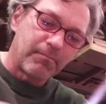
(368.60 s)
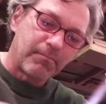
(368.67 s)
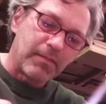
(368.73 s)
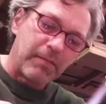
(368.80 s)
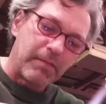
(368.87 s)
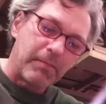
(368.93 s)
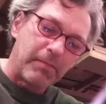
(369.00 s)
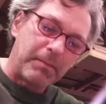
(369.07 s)

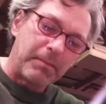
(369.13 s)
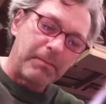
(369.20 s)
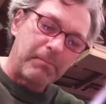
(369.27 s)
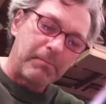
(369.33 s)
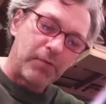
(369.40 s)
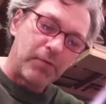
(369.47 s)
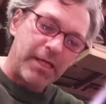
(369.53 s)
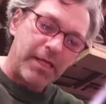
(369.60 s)
That might be
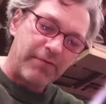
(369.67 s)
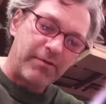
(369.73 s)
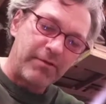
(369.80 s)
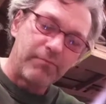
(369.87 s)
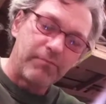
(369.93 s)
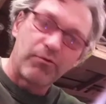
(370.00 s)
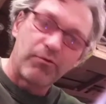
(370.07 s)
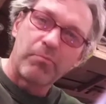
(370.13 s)
pretty heavy
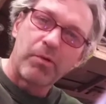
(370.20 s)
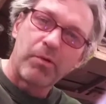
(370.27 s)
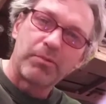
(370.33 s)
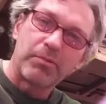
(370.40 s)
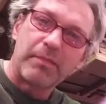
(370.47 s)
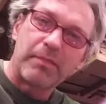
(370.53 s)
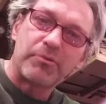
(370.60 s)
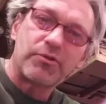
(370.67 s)
for a marble
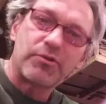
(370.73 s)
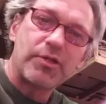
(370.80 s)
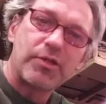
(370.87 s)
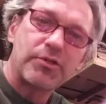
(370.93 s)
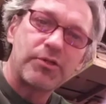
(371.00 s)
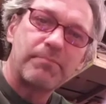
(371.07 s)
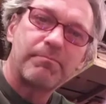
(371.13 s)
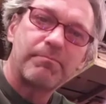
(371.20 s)

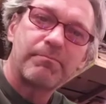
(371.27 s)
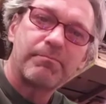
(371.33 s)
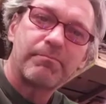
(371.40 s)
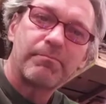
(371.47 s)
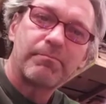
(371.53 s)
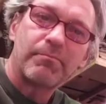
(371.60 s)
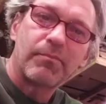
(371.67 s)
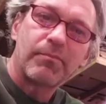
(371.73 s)
demonstration,
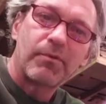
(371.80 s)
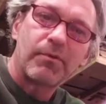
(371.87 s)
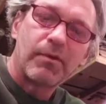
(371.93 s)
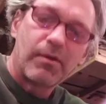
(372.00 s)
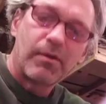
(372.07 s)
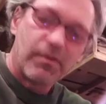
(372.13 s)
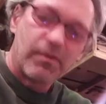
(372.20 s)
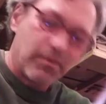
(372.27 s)

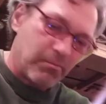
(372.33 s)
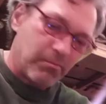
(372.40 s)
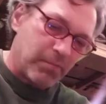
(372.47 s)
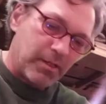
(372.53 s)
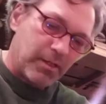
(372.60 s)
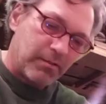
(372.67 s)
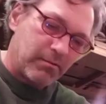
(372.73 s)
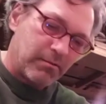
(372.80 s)
but
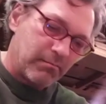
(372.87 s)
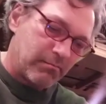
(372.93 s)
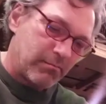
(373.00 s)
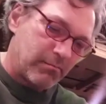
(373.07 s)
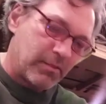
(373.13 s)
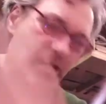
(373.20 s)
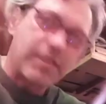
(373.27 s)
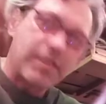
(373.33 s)

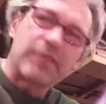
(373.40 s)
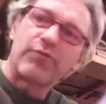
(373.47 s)
I